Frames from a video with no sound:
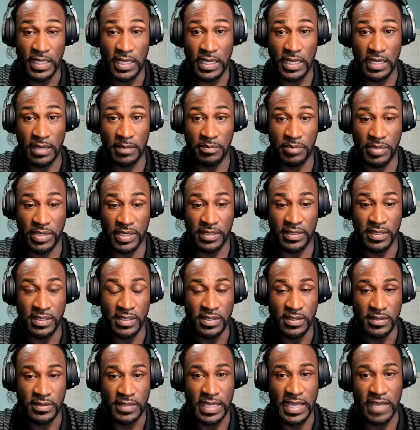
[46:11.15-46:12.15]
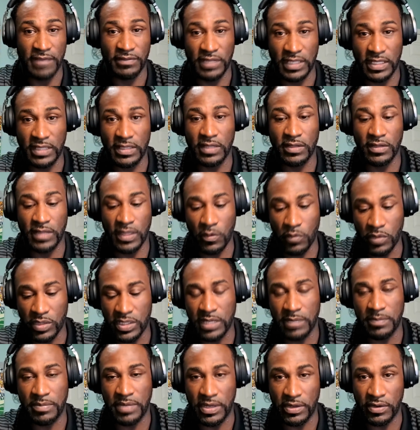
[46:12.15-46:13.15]
But they
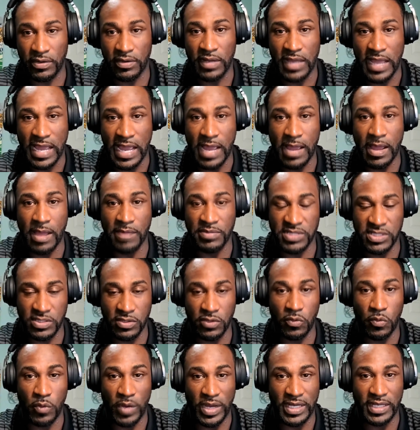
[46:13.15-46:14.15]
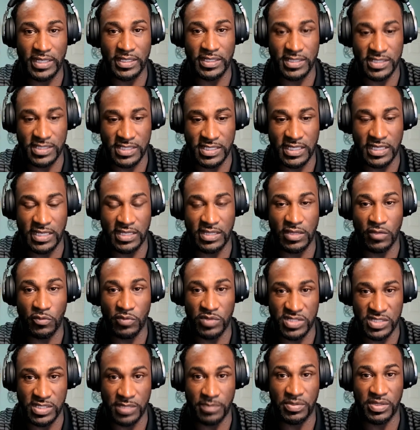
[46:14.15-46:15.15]
will get better. I'm still waiting to see
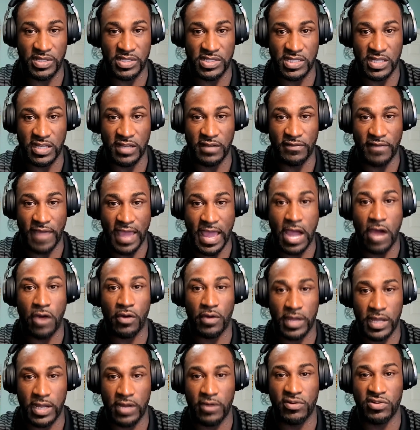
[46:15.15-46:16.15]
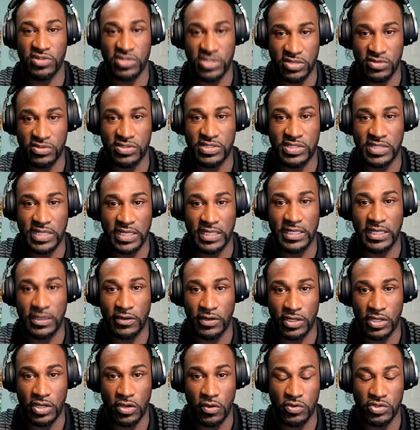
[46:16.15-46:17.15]
the resemblance of Al Harris, their
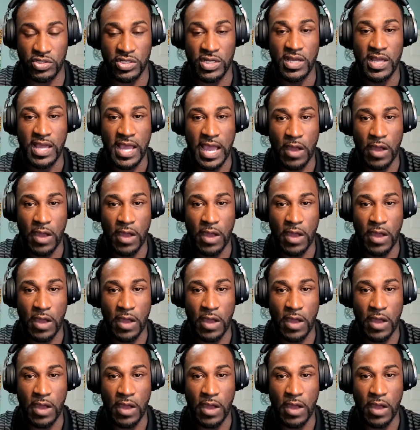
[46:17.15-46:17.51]
secondary coach.